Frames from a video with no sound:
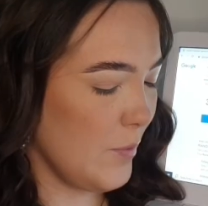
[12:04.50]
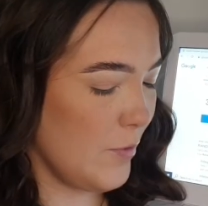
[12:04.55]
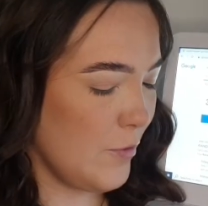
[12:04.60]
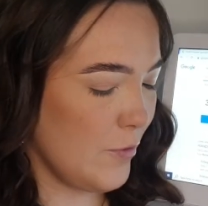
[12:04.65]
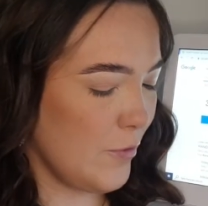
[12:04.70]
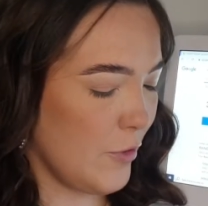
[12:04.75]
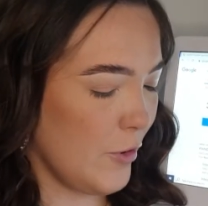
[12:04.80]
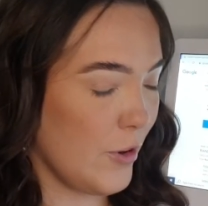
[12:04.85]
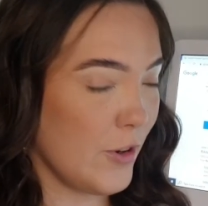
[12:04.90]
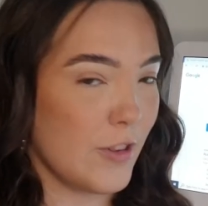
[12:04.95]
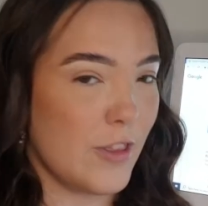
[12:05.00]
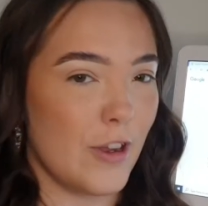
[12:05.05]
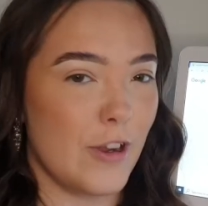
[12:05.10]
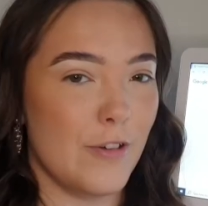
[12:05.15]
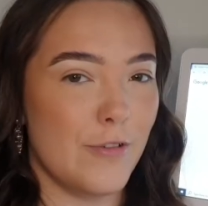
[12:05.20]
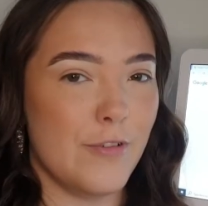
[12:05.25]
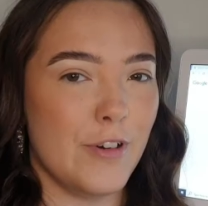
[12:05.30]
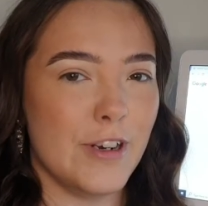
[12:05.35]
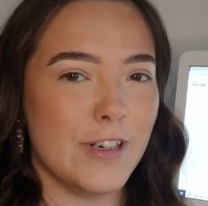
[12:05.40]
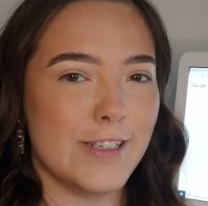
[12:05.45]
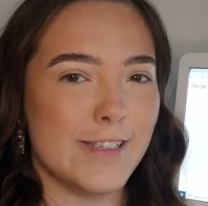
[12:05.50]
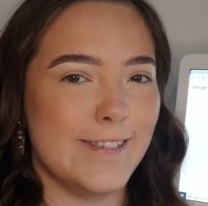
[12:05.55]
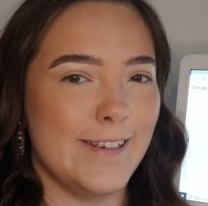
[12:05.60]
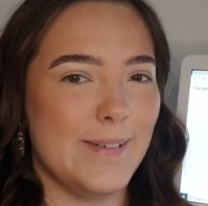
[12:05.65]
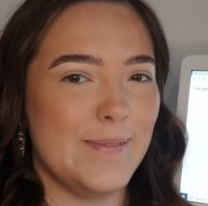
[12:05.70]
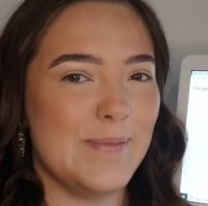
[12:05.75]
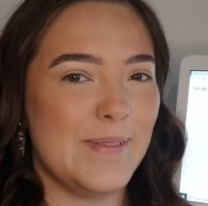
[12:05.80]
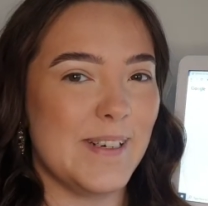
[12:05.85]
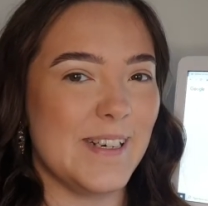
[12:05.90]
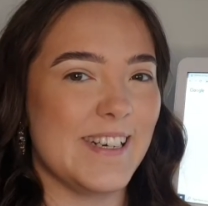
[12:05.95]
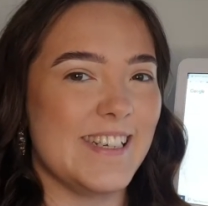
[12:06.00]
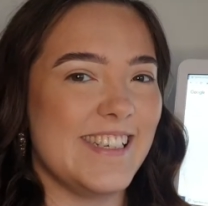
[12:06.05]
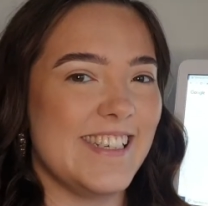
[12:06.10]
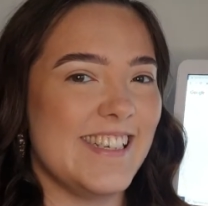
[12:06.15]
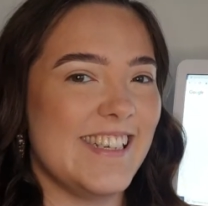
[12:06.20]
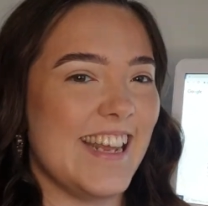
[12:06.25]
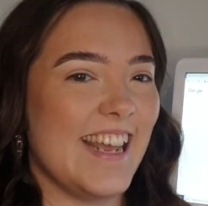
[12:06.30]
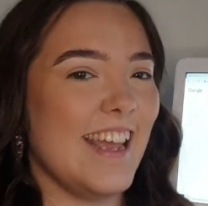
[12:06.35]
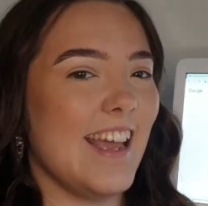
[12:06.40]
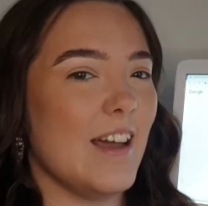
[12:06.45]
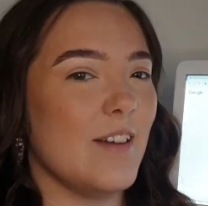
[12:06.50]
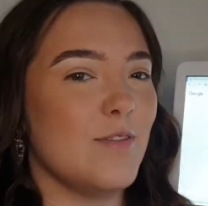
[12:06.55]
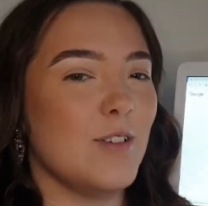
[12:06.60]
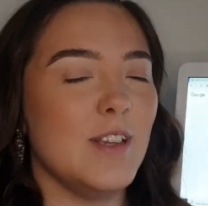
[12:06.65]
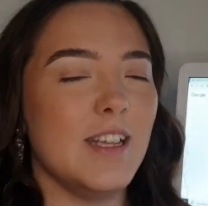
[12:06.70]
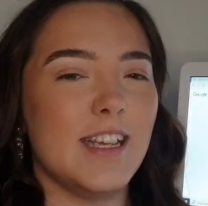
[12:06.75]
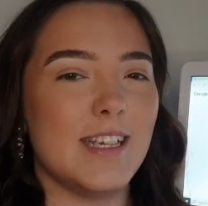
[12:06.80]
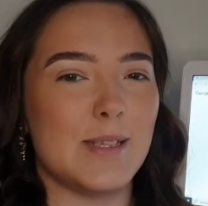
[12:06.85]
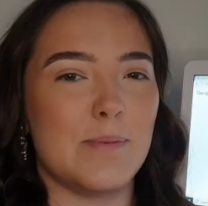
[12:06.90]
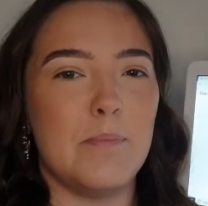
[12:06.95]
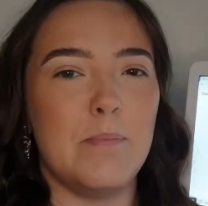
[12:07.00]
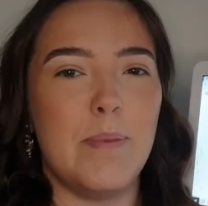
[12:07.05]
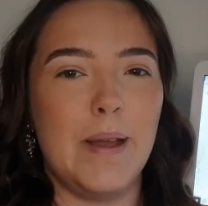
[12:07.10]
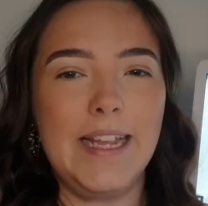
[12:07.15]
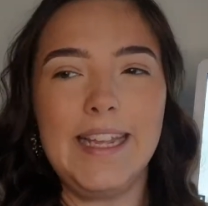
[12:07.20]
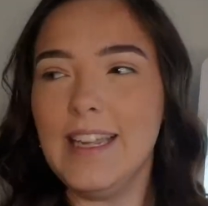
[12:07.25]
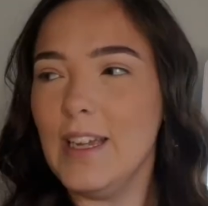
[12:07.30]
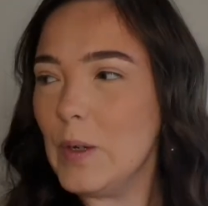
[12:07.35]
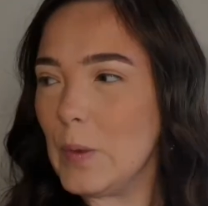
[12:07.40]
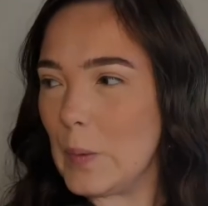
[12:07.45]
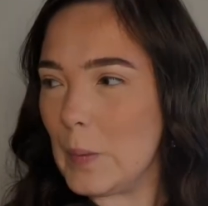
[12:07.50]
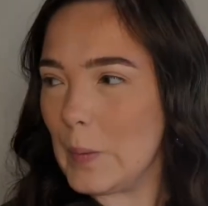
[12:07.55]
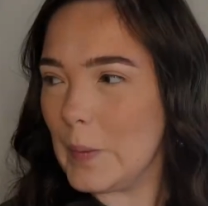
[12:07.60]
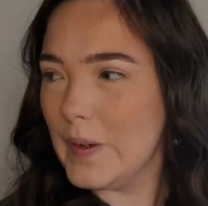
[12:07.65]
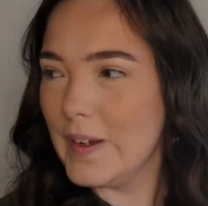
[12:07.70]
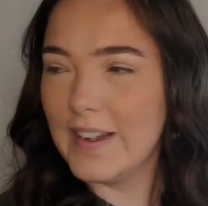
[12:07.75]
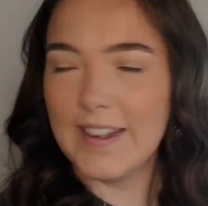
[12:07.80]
For the first number today, I feel like it's bingo.